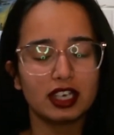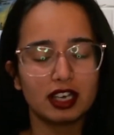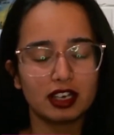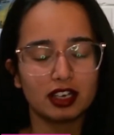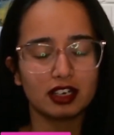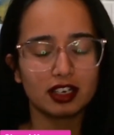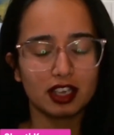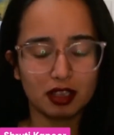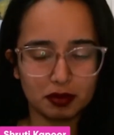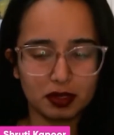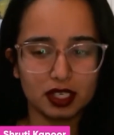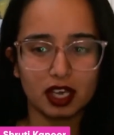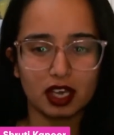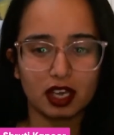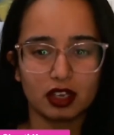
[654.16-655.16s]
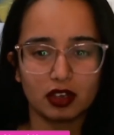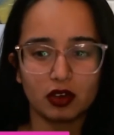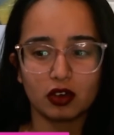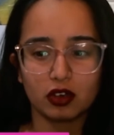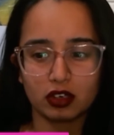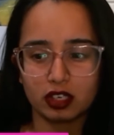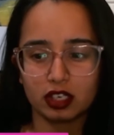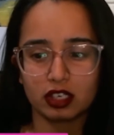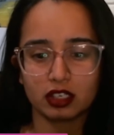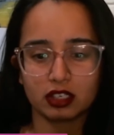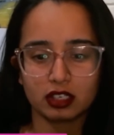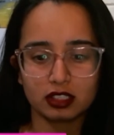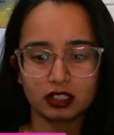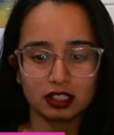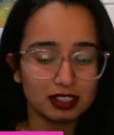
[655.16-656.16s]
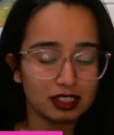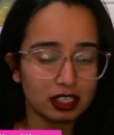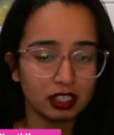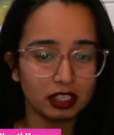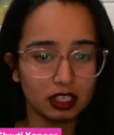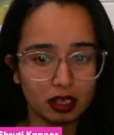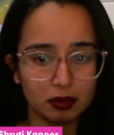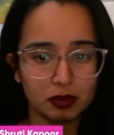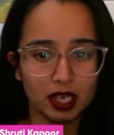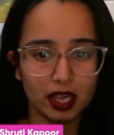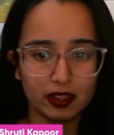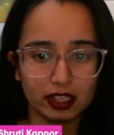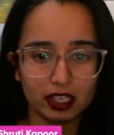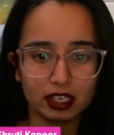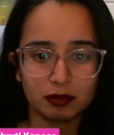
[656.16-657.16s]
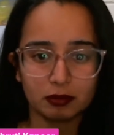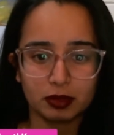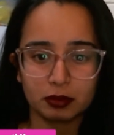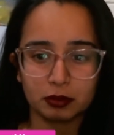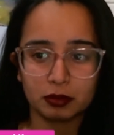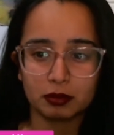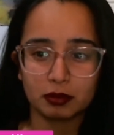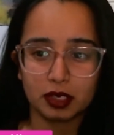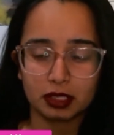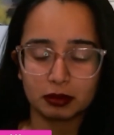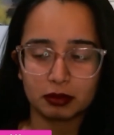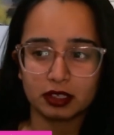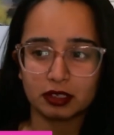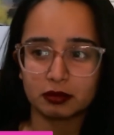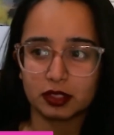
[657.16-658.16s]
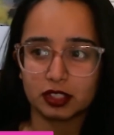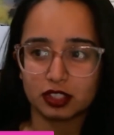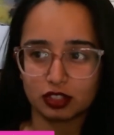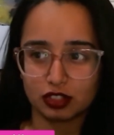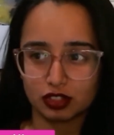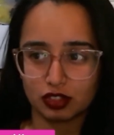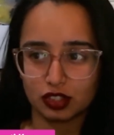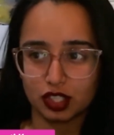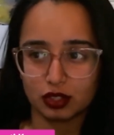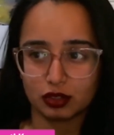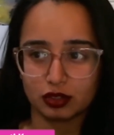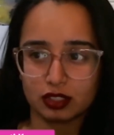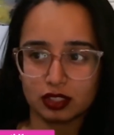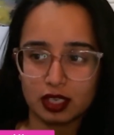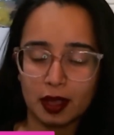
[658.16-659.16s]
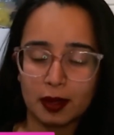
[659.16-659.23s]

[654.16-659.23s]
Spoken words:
API or a single API that multiple merchants could use.